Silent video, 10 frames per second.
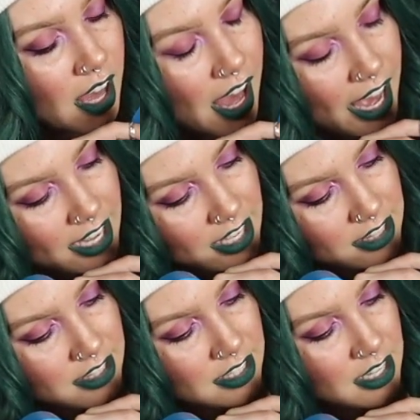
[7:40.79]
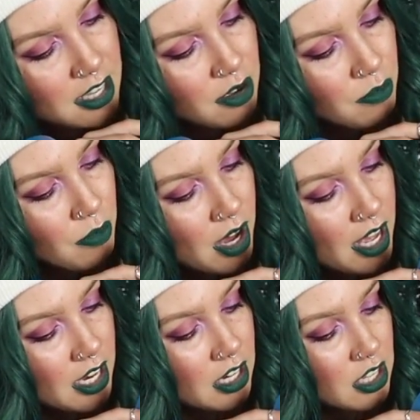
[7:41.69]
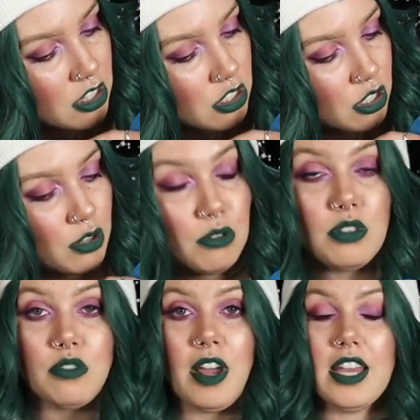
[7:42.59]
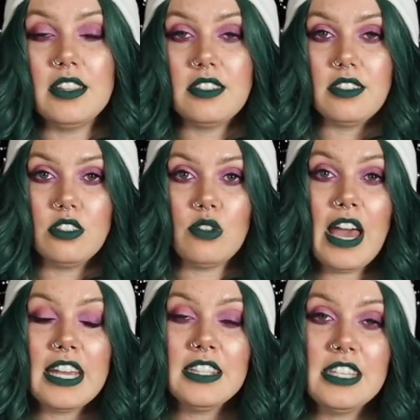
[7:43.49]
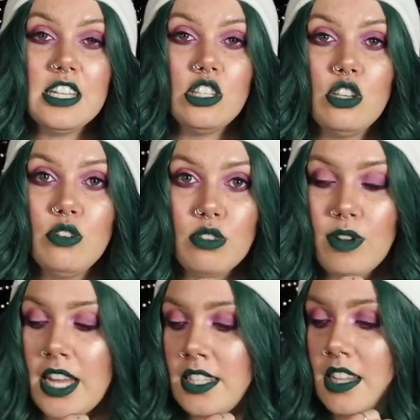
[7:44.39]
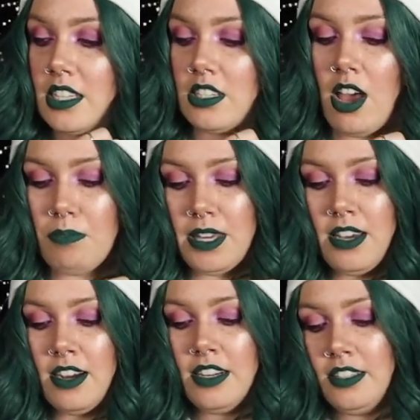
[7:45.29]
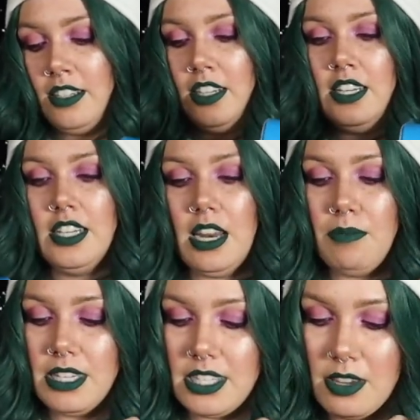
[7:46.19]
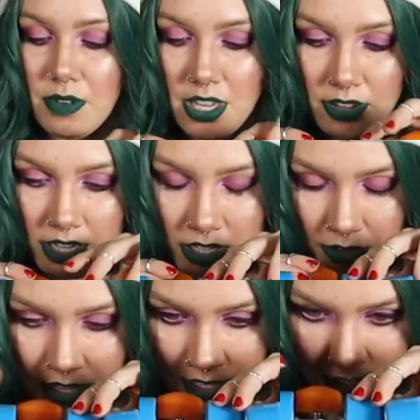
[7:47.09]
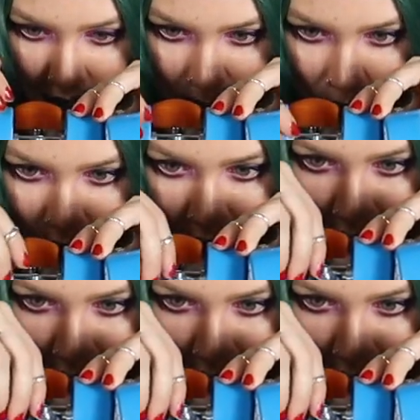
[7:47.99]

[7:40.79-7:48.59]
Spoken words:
I can see 1, 2 threads. So I can see 2 threads on the top here. And I'm going to see what you can do on the top over